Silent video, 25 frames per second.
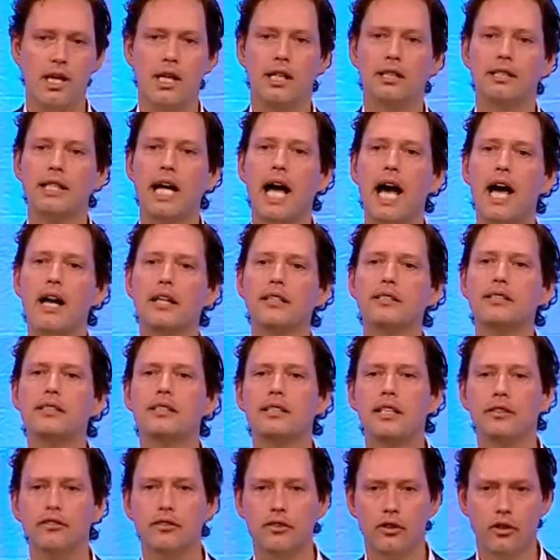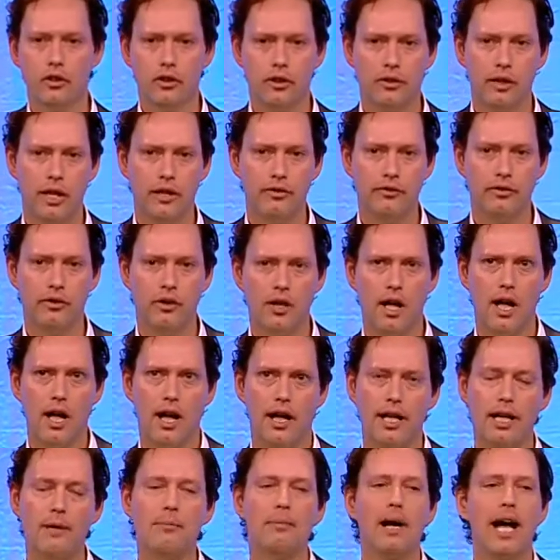So how does this
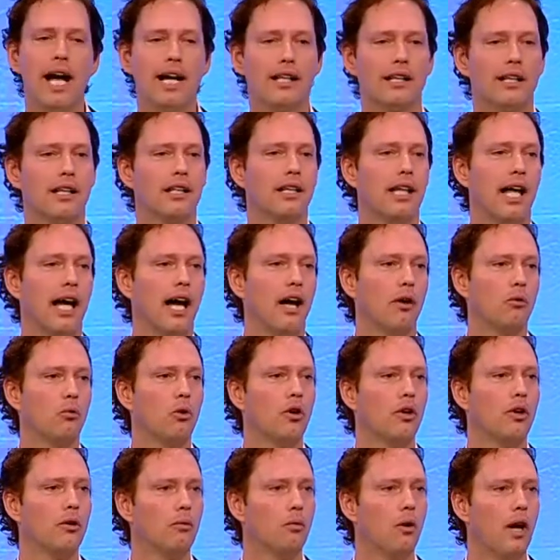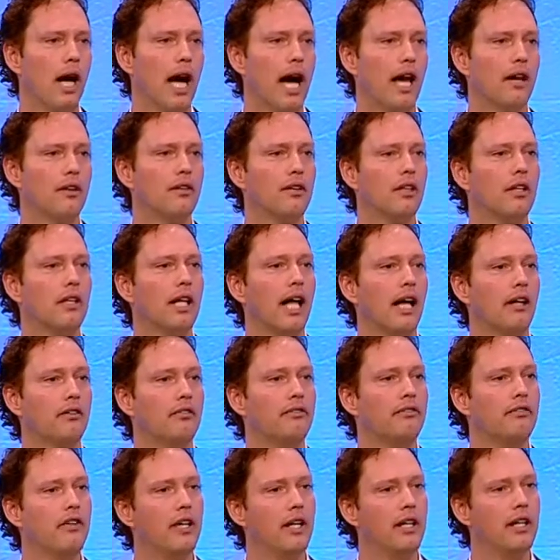impact the cloud? How does the cloud
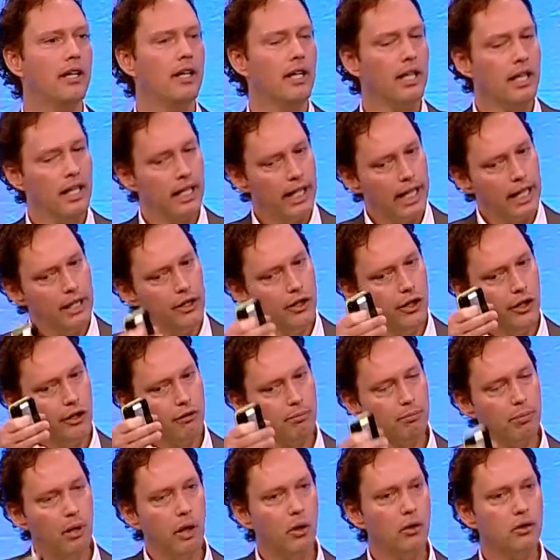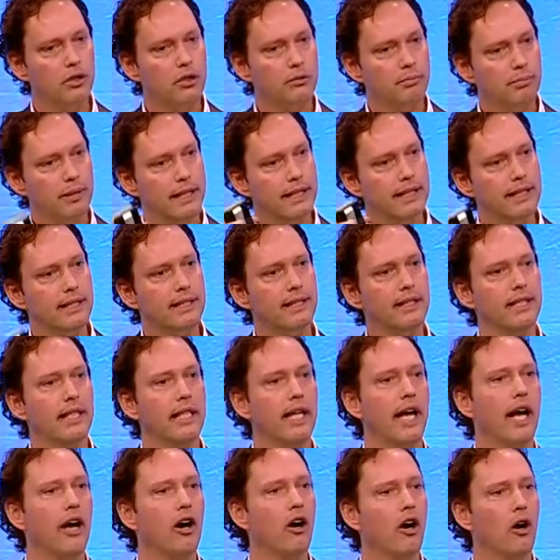fit in this
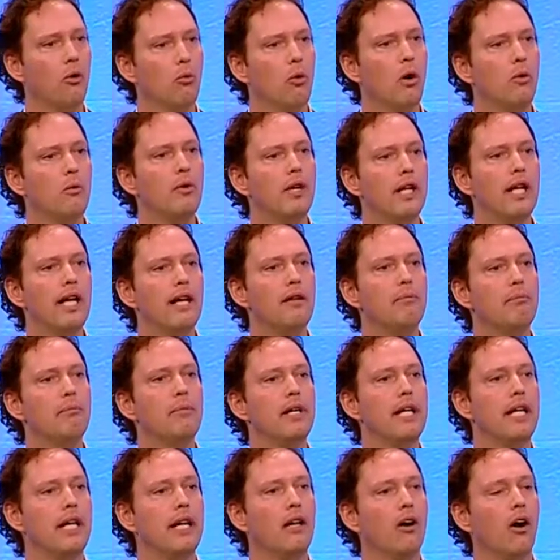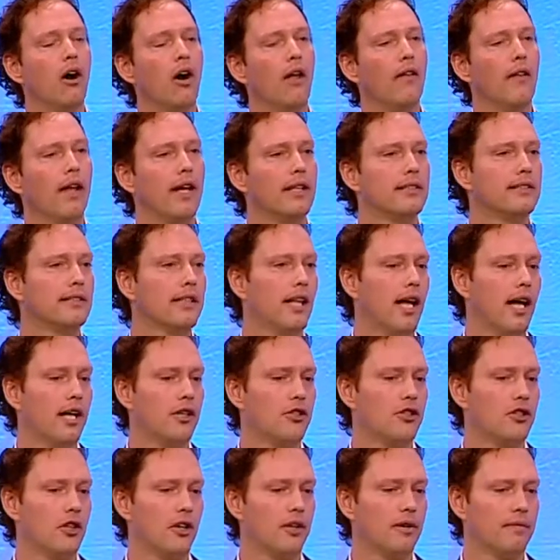post-PC era? What would it be on that
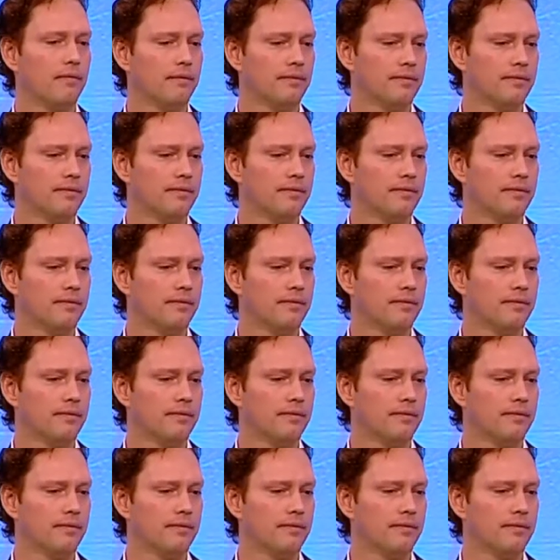slide chart?